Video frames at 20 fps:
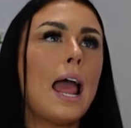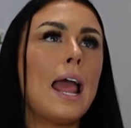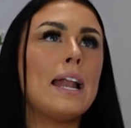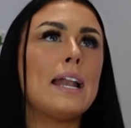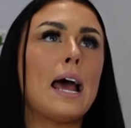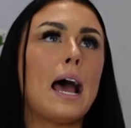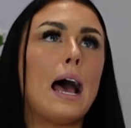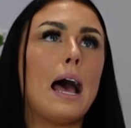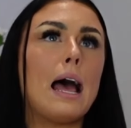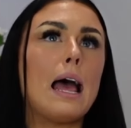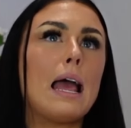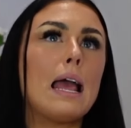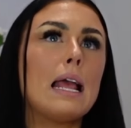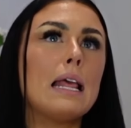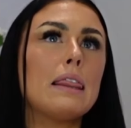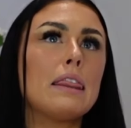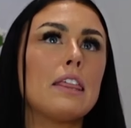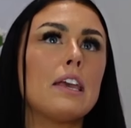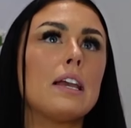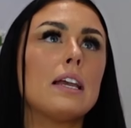And
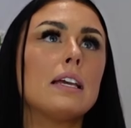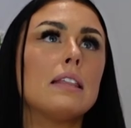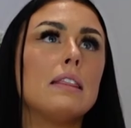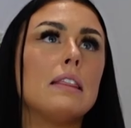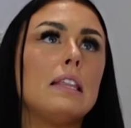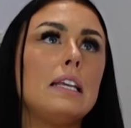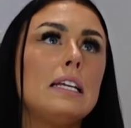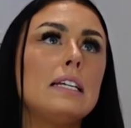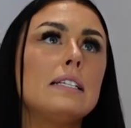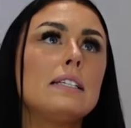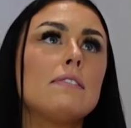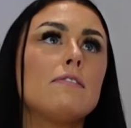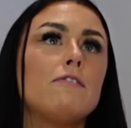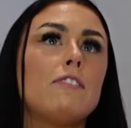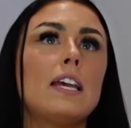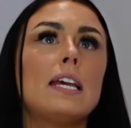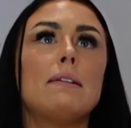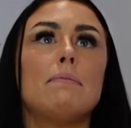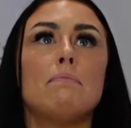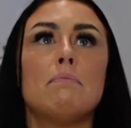I think these
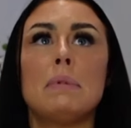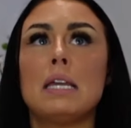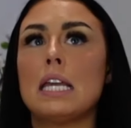fit